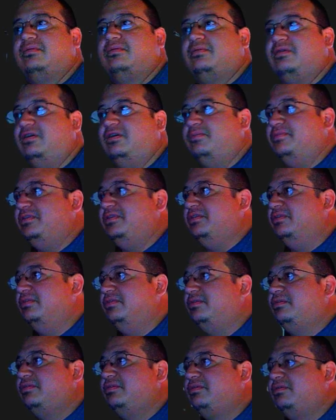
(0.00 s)
Copy it,
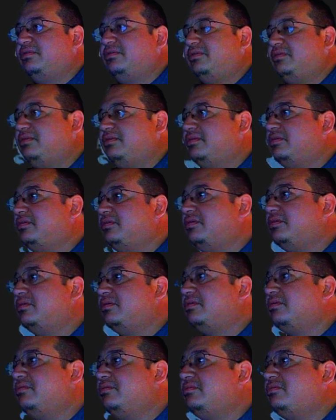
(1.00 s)

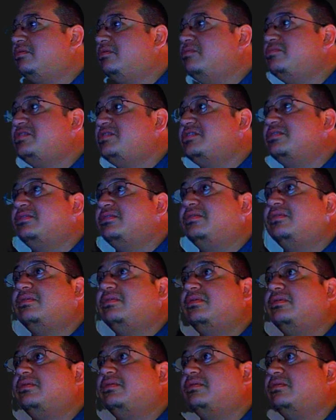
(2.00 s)
close it,
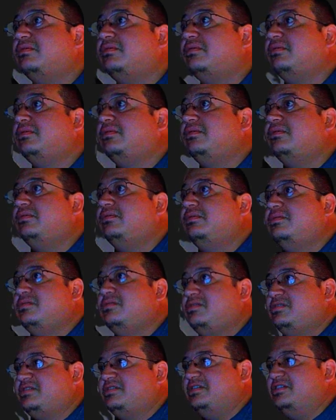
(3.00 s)

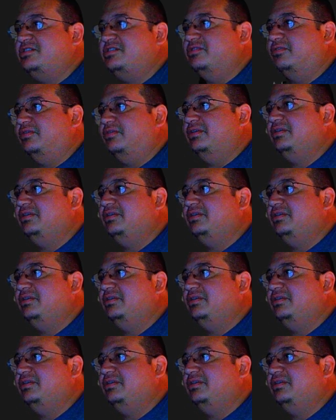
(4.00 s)
C T R